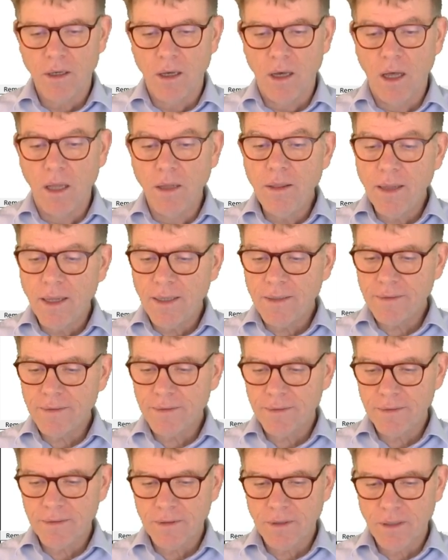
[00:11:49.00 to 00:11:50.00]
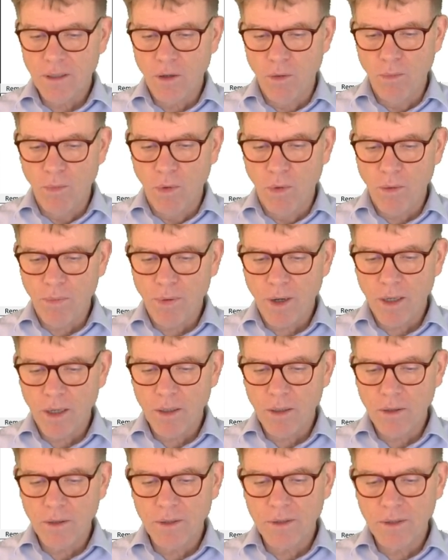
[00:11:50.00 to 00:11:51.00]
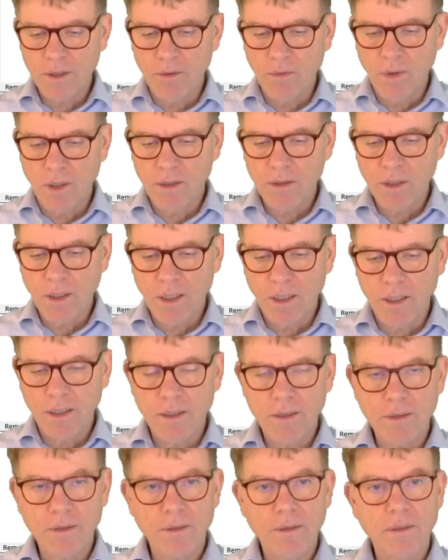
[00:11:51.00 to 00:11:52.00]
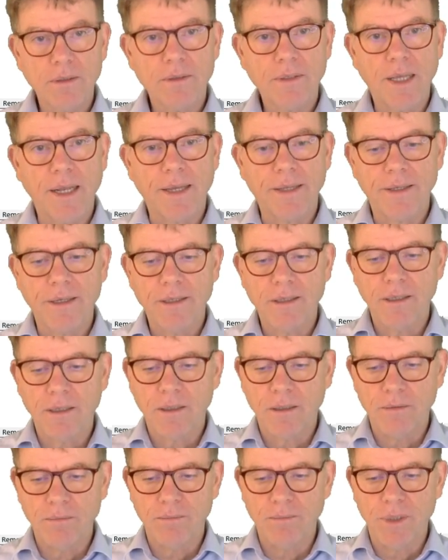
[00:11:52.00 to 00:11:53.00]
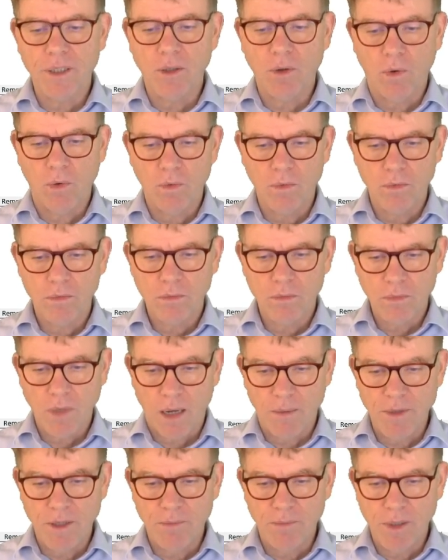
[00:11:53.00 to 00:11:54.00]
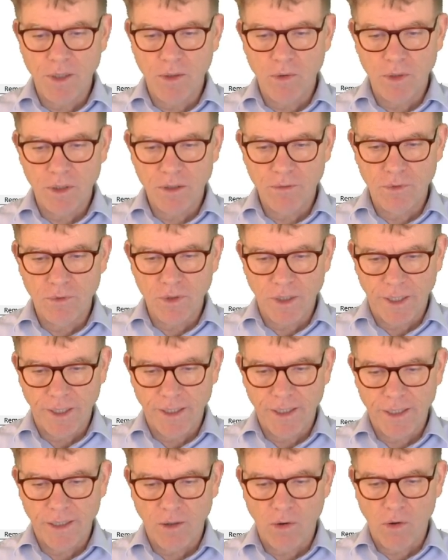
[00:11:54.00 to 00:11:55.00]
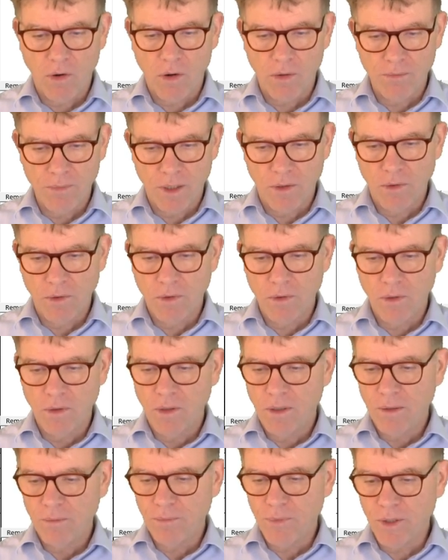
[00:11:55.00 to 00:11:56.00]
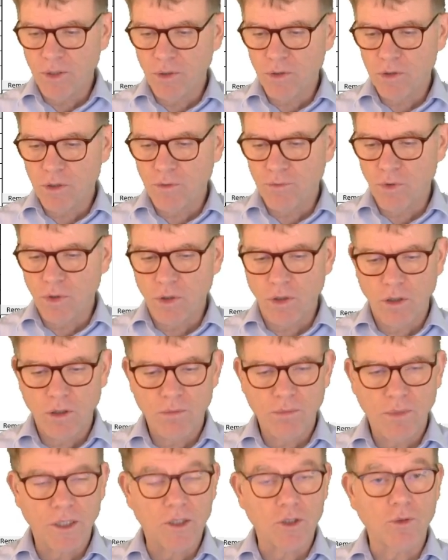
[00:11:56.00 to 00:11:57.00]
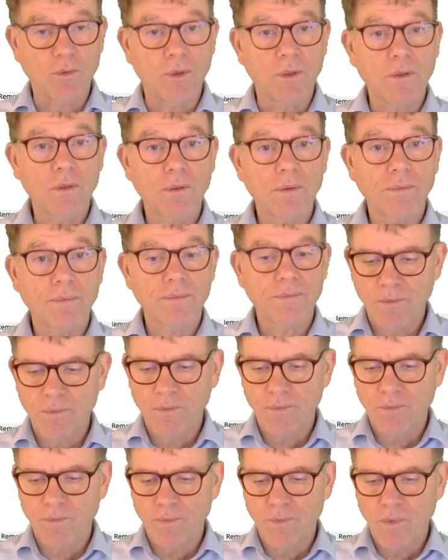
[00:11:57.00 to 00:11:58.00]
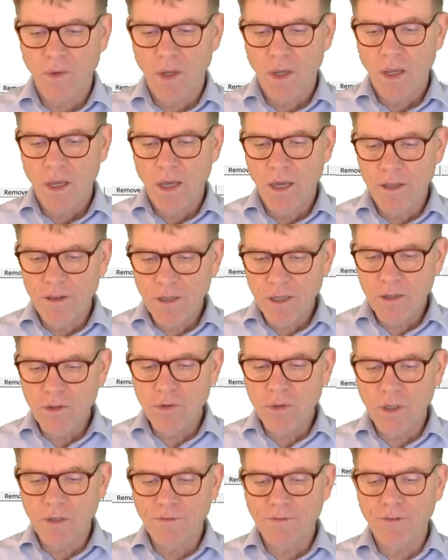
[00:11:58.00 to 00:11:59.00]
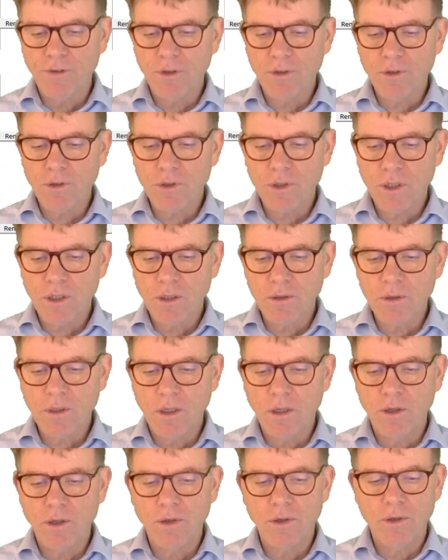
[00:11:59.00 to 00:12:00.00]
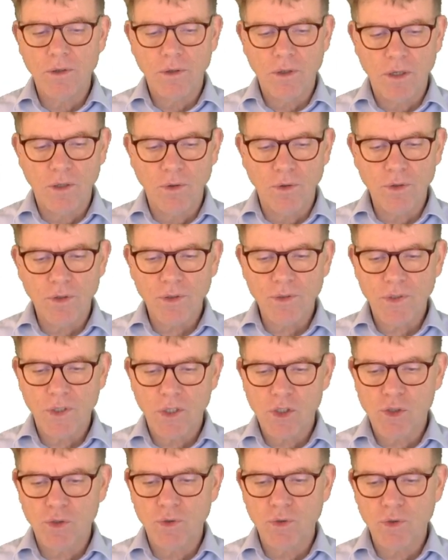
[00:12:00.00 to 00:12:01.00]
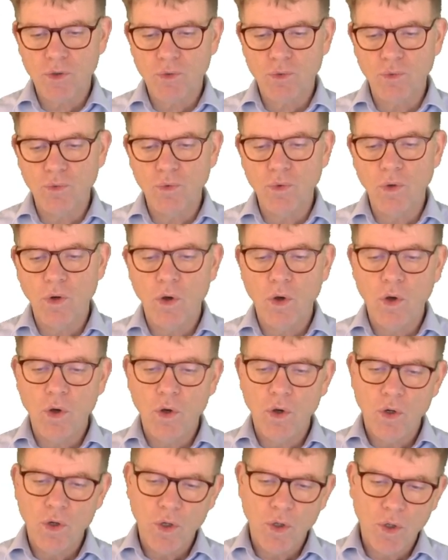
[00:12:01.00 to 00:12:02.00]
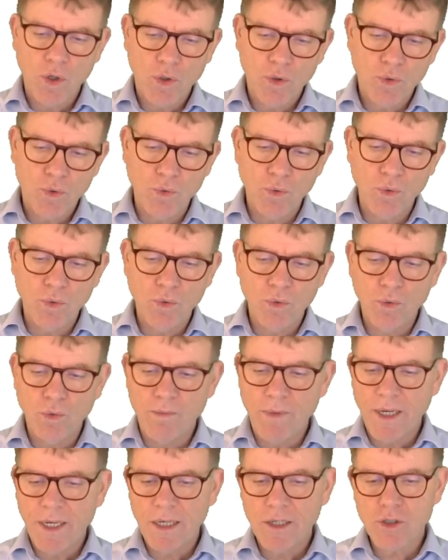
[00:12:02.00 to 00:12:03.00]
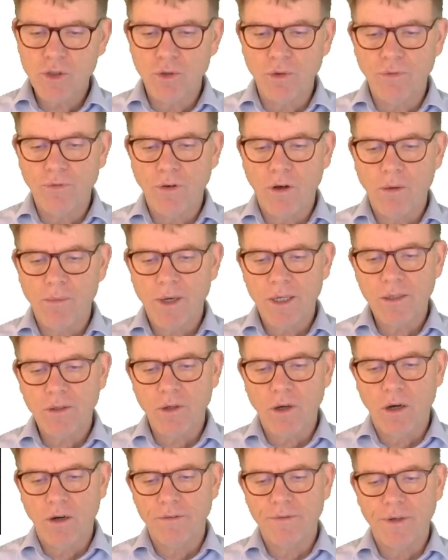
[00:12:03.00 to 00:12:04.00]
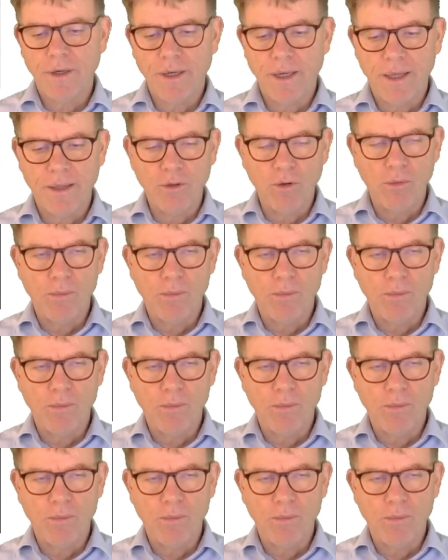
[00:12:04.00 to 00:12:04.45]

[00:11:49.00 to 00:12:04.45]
unless a more priority one is selected below. I mean below even here or below because of the column management. And then you have further down another sections to manage the format of and the